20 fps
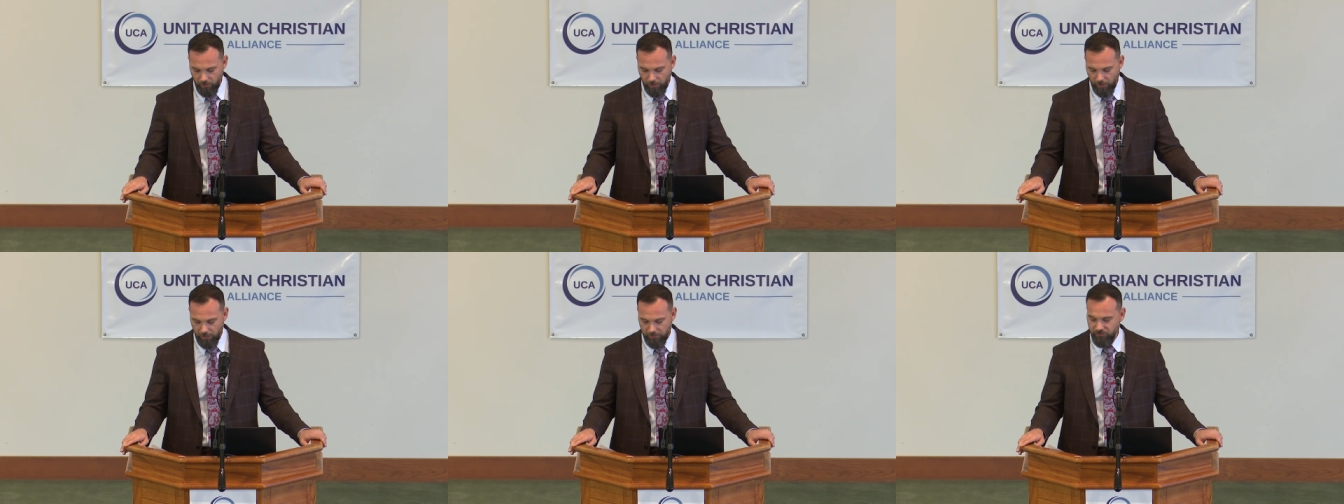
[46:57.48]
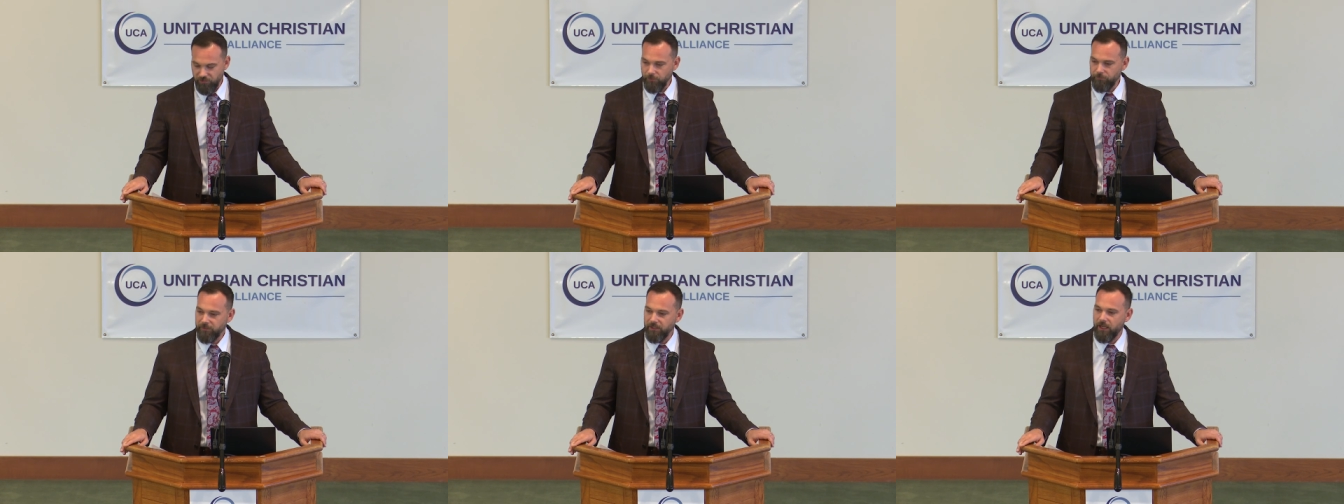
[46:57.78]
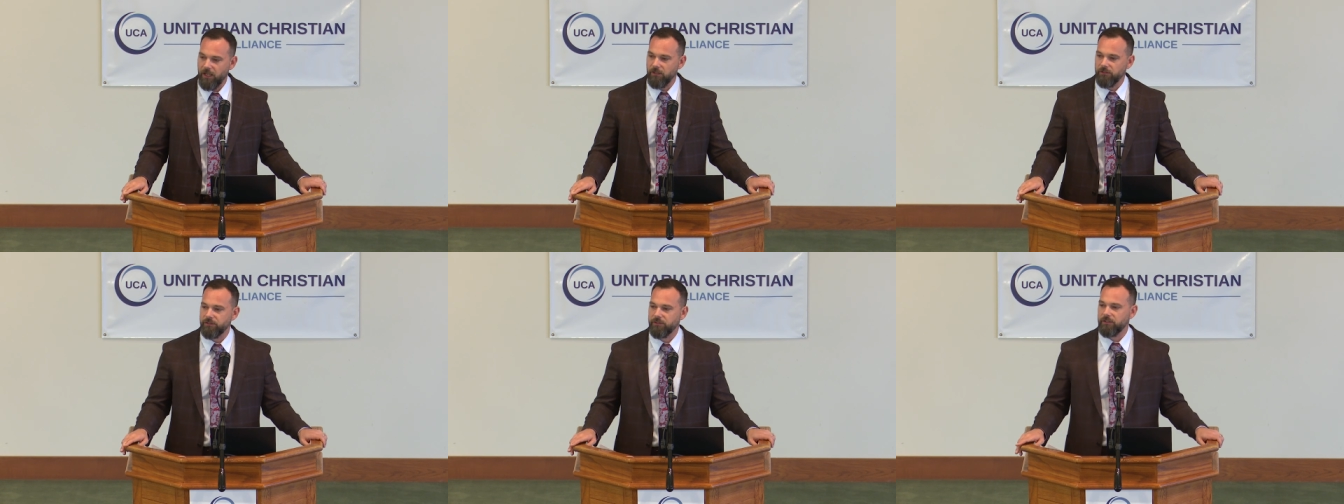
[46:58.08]
and something
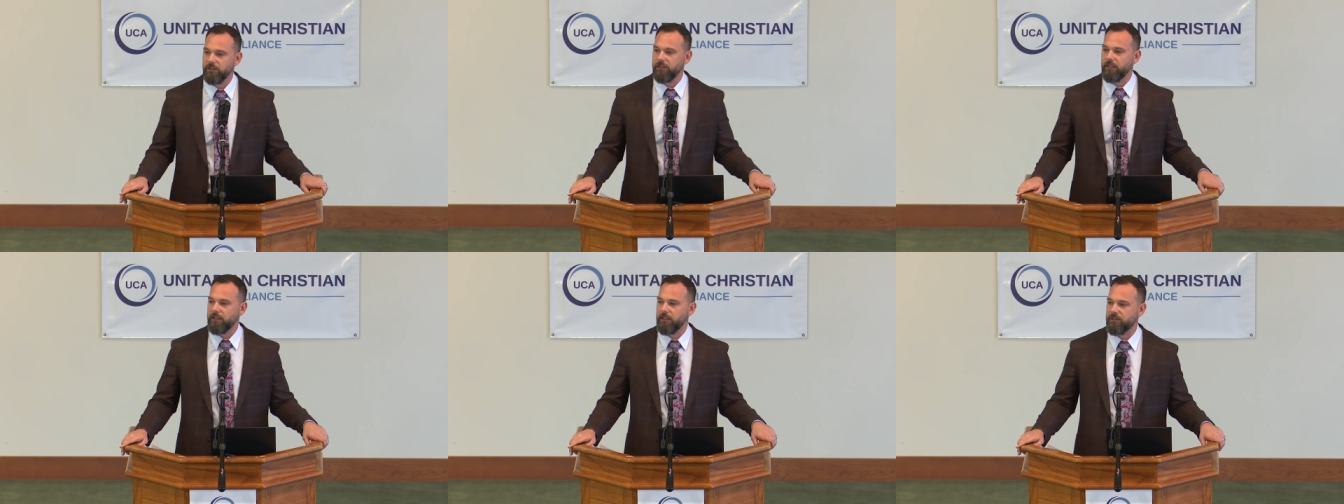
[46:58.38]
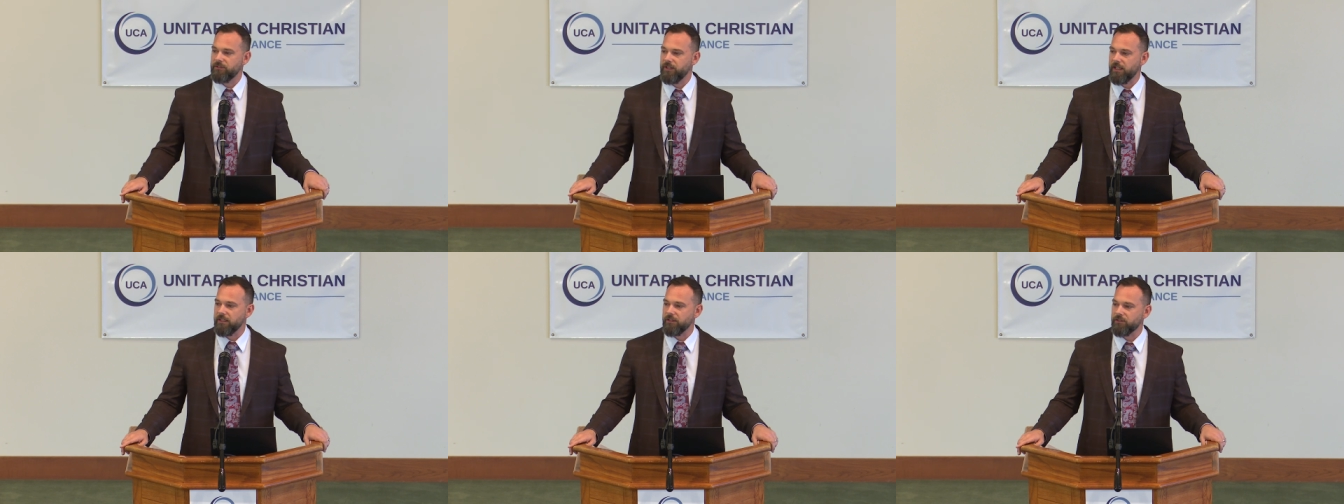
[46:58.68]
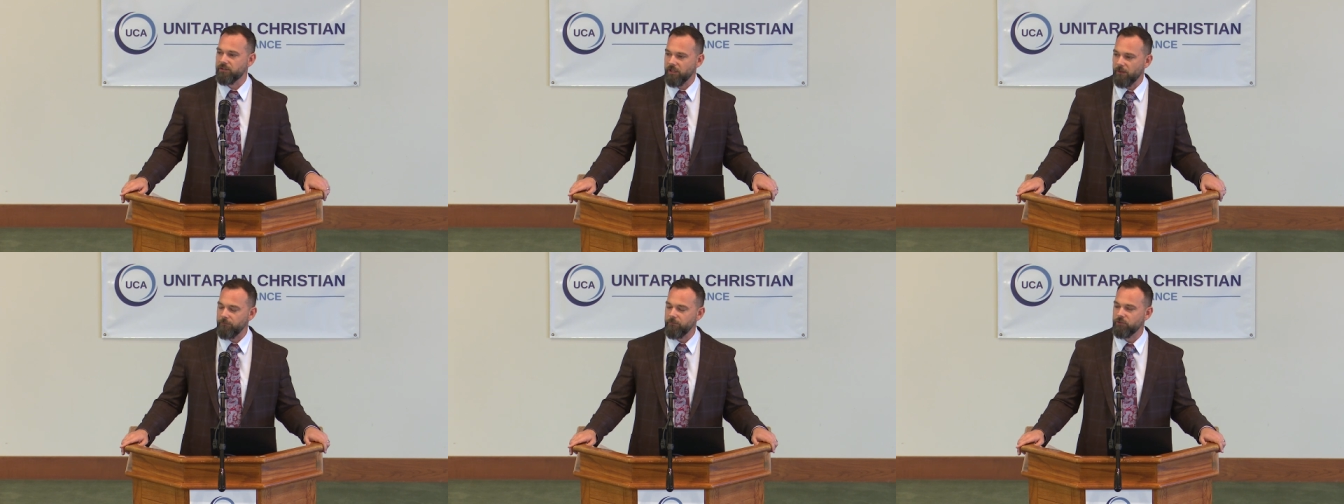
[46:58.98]
else is that
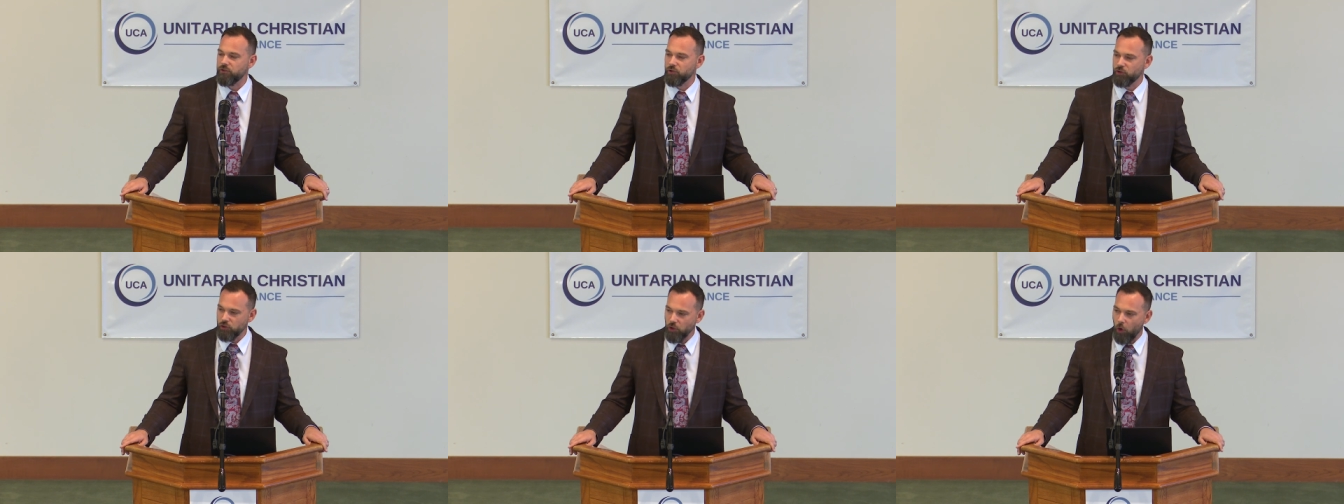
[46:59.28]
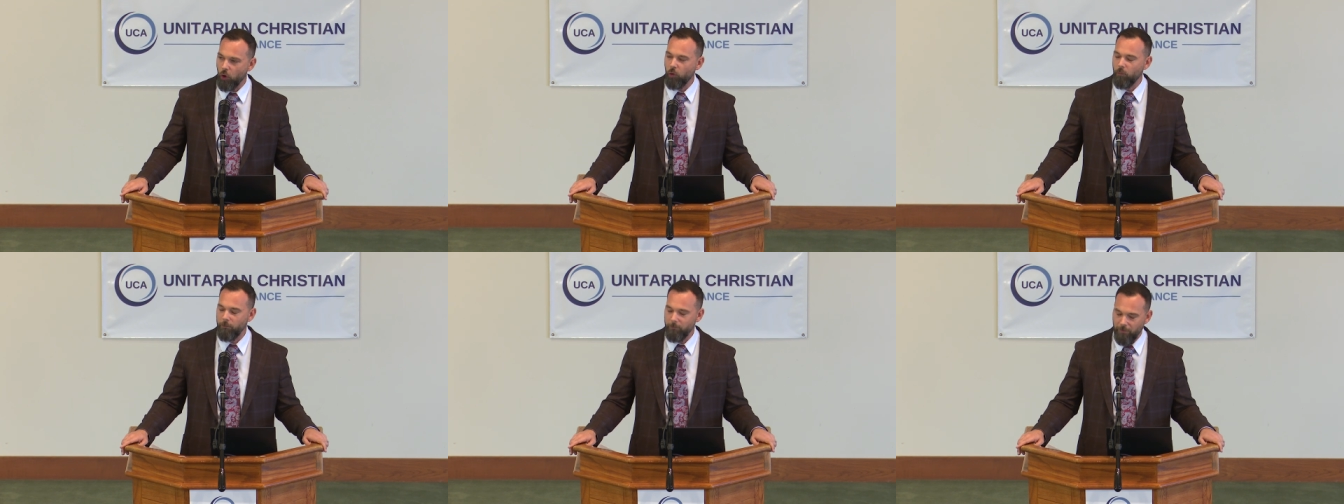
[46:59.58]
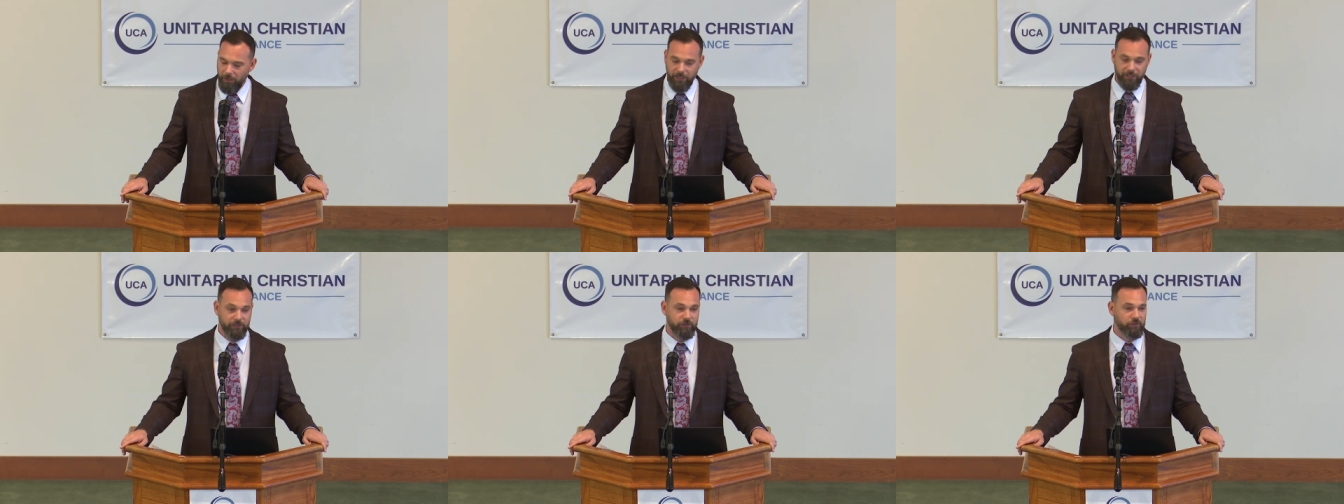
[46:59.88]
some, so
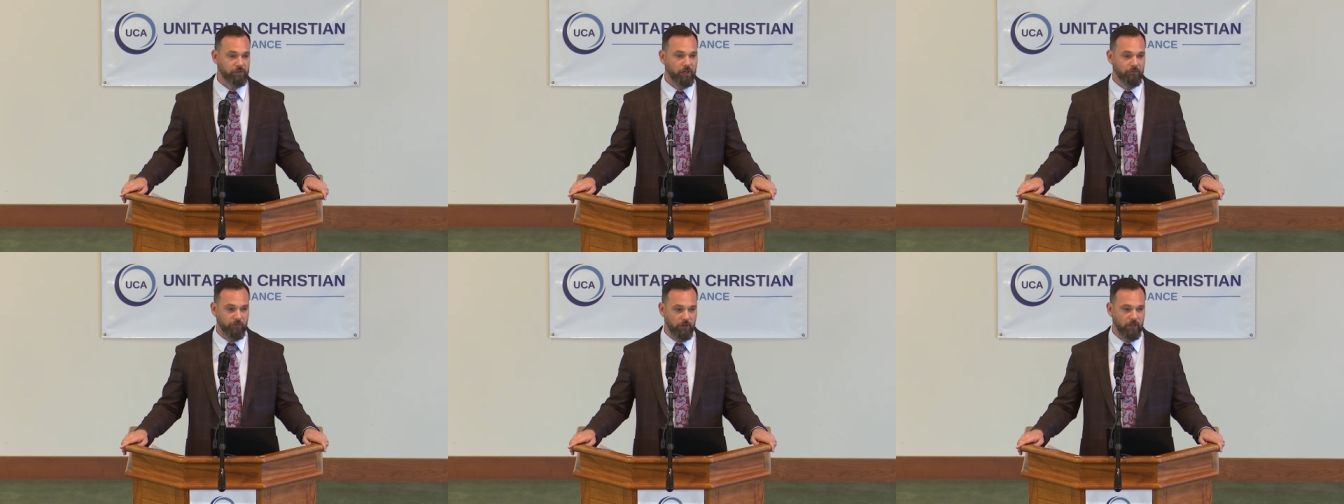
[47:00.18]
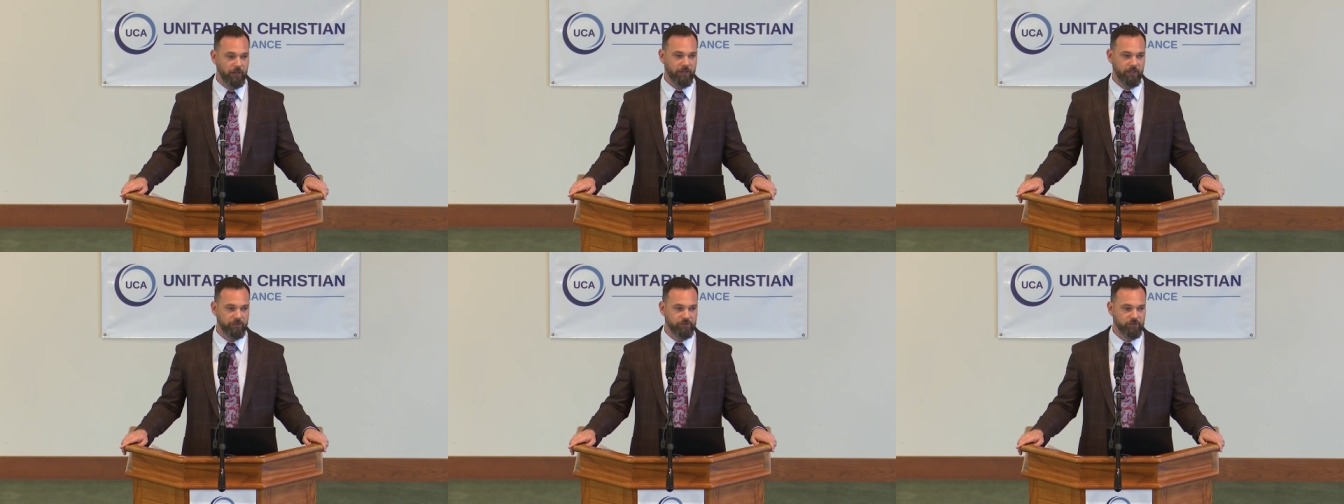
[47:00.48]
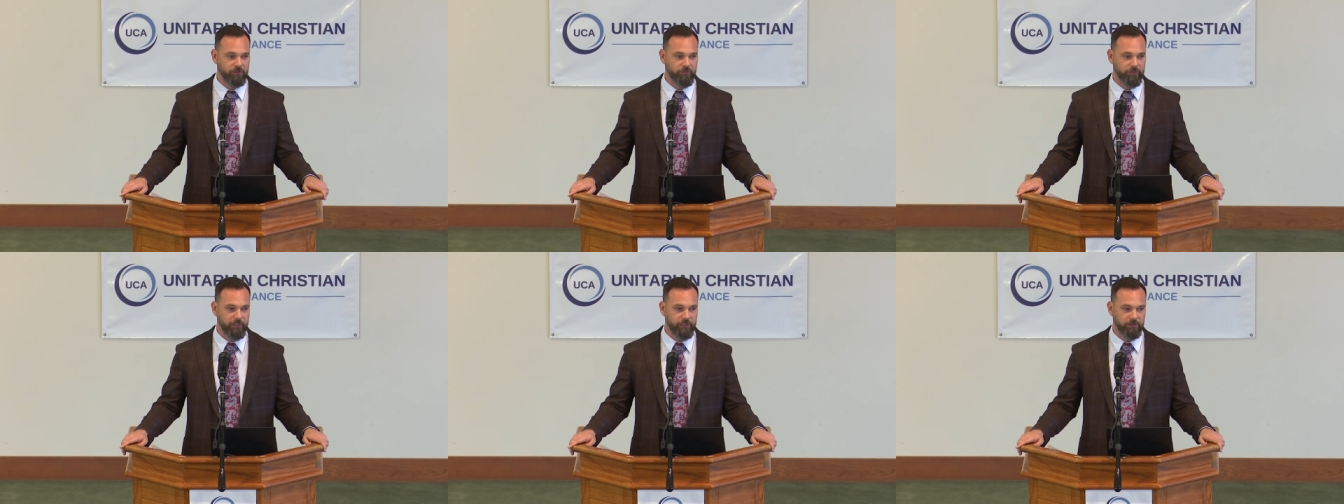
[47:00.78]
much of our
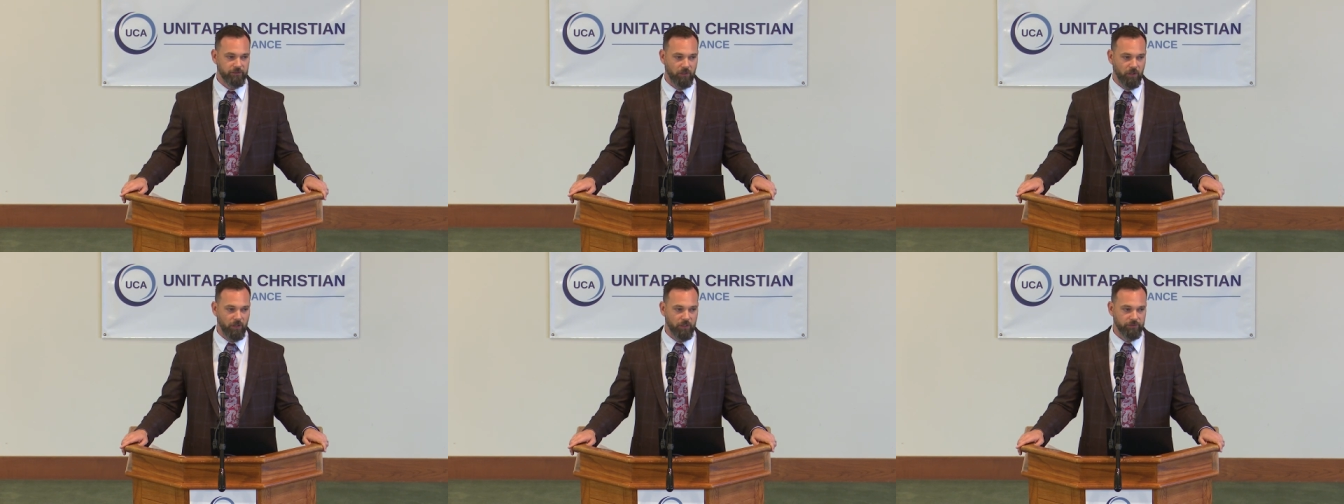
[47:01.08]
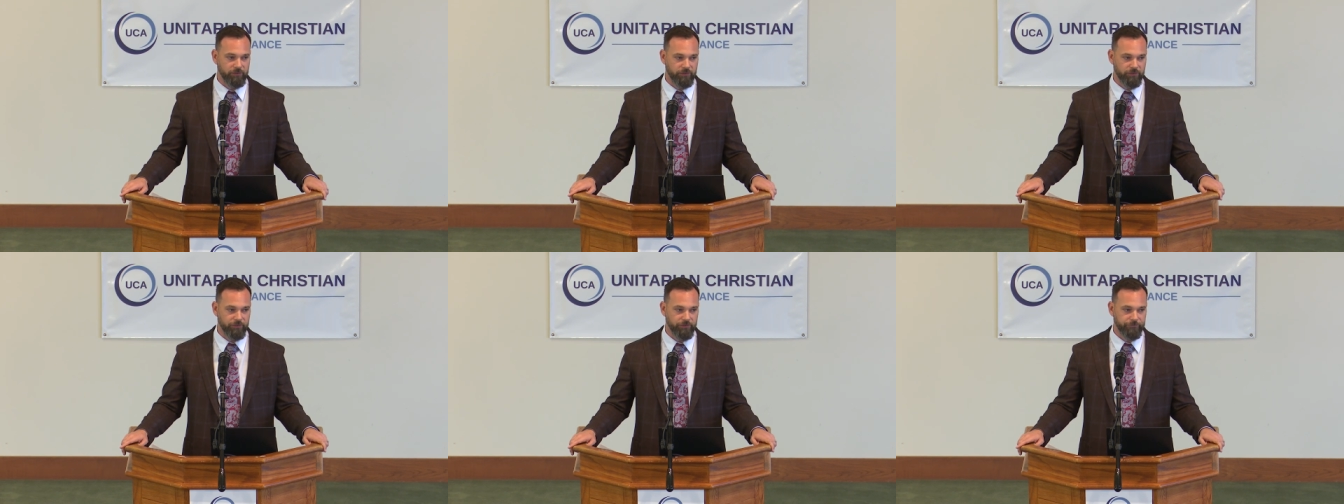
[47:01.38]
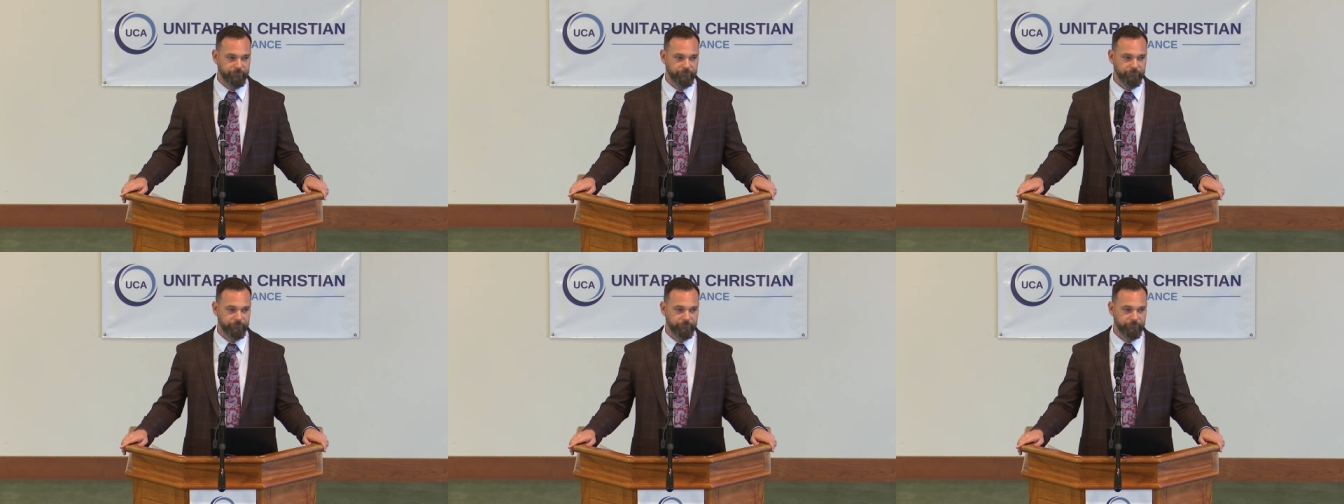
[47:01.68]
history is lost.